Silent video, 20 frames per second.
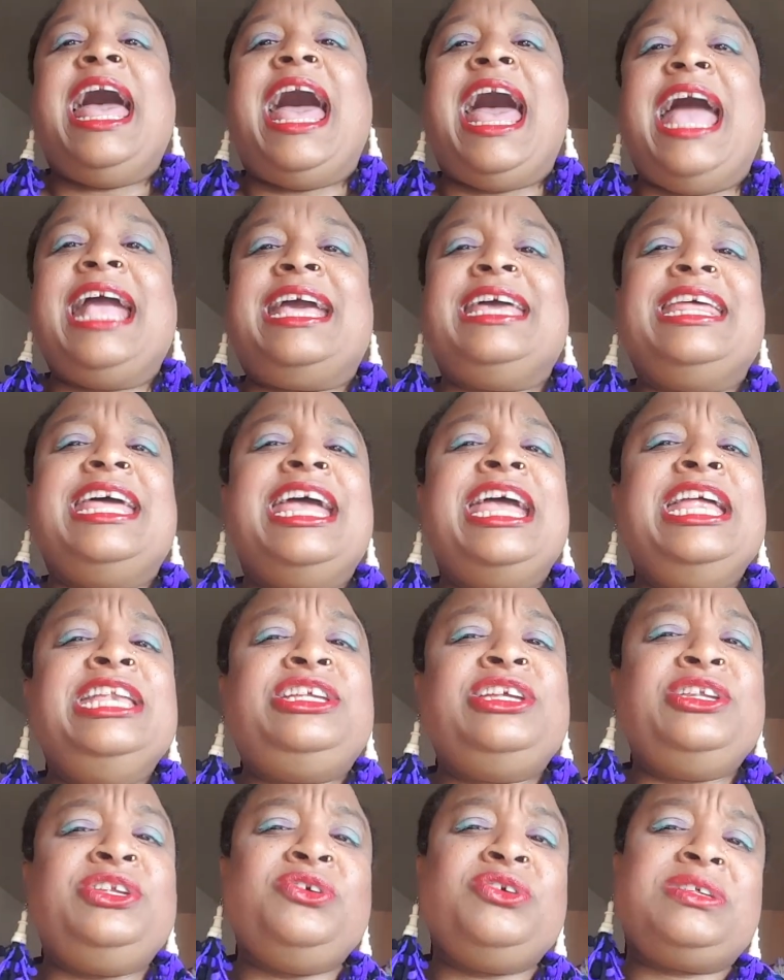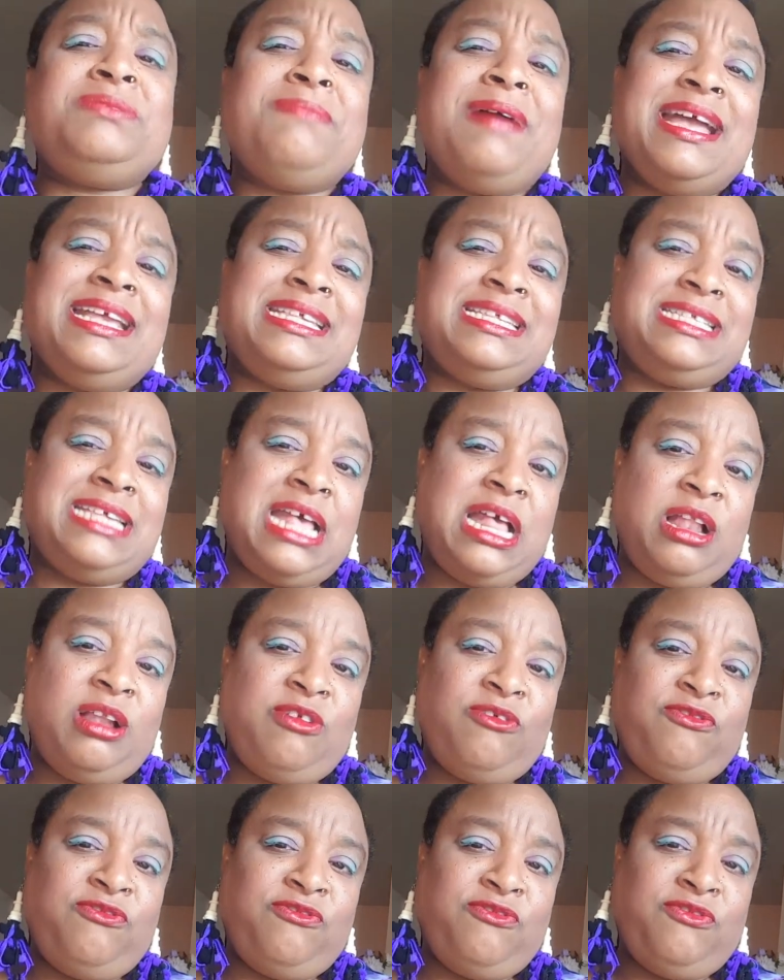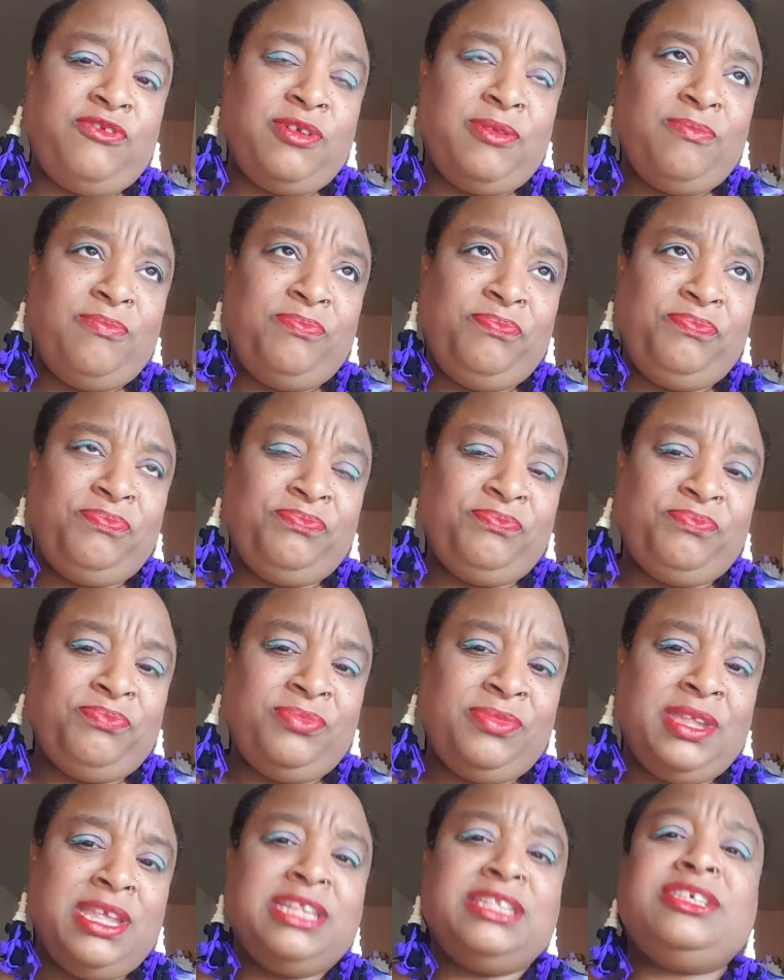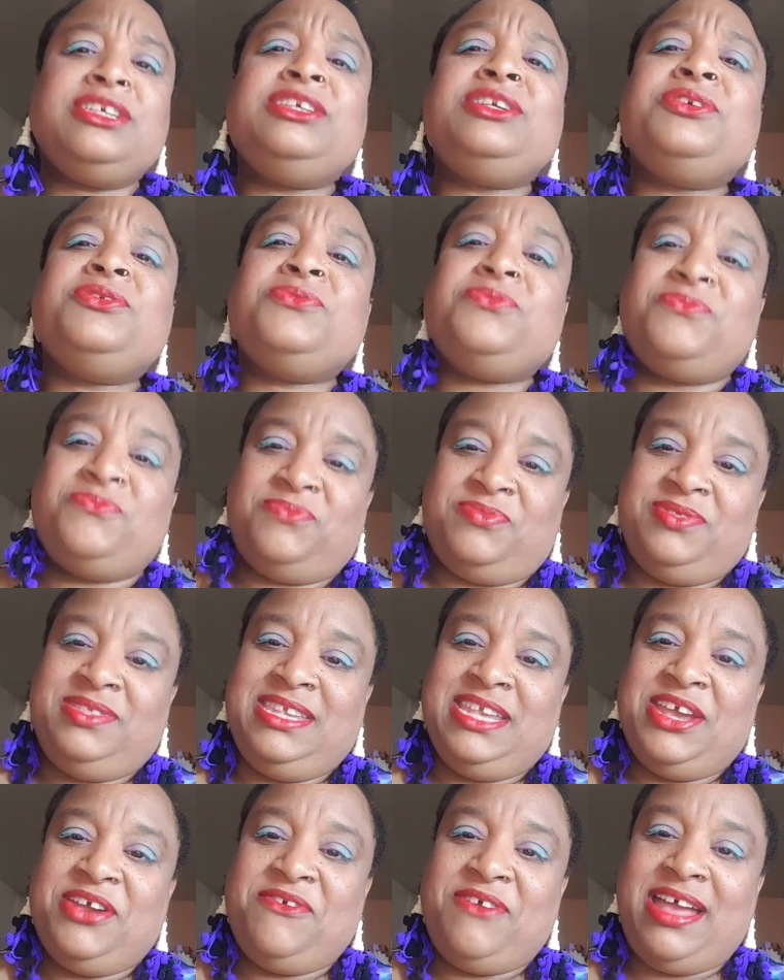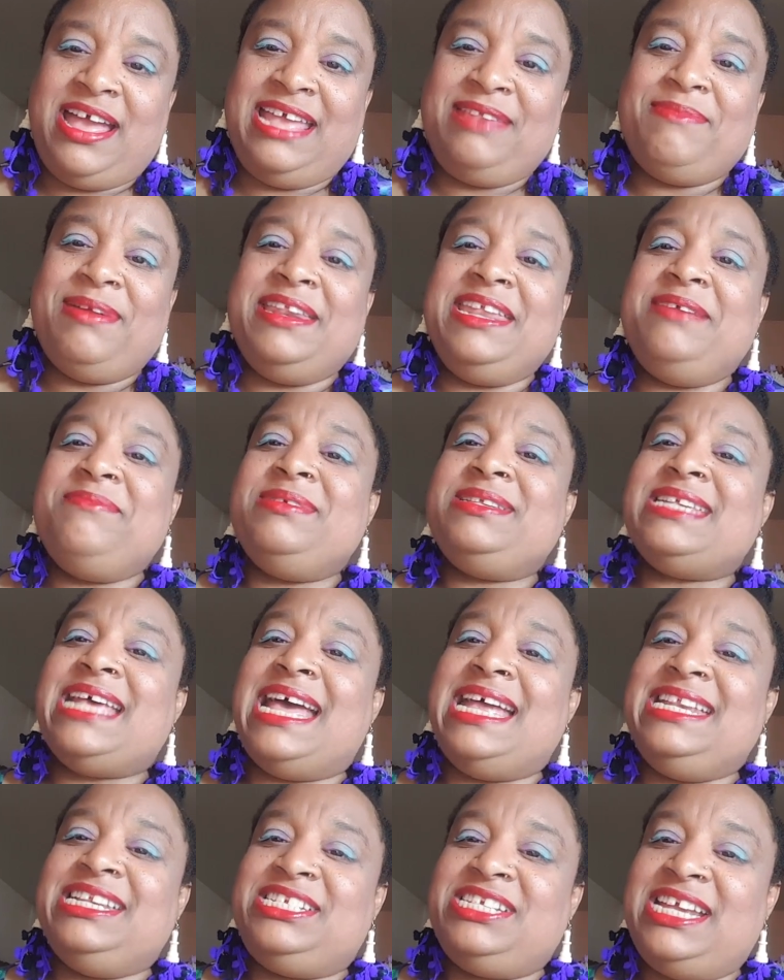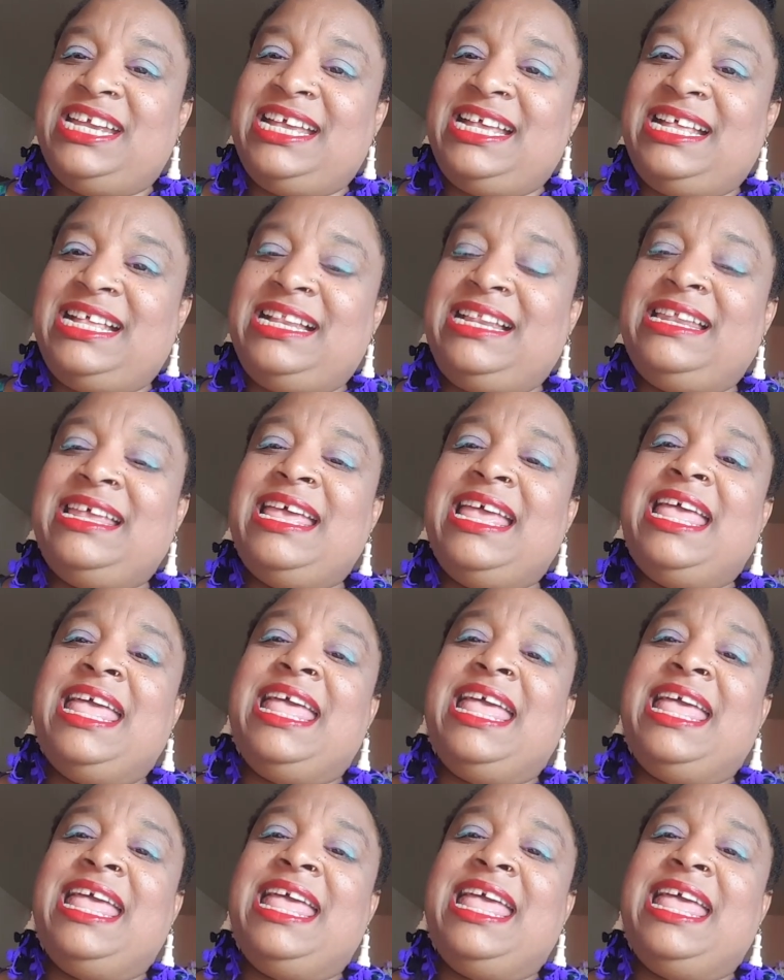I can introduce myself to you, right? My name is Angel.